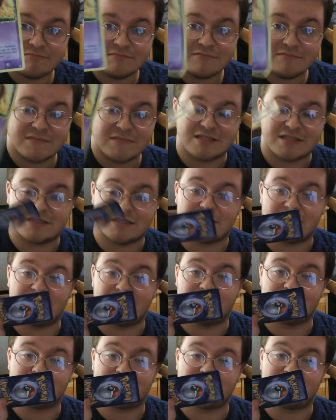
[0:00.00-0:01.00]
This is a
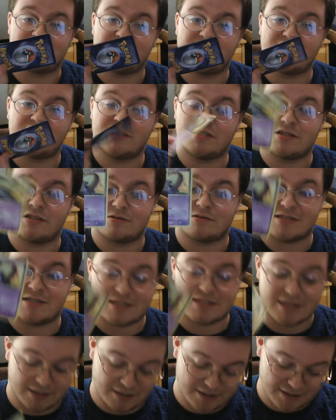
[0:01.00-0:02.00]
Delta species, so it's
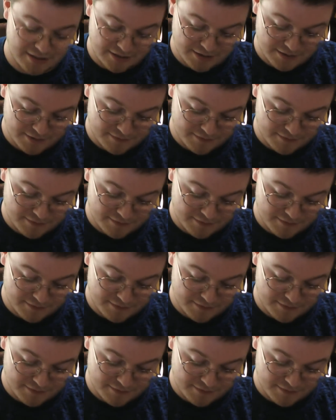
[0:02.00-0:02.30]
Psychic.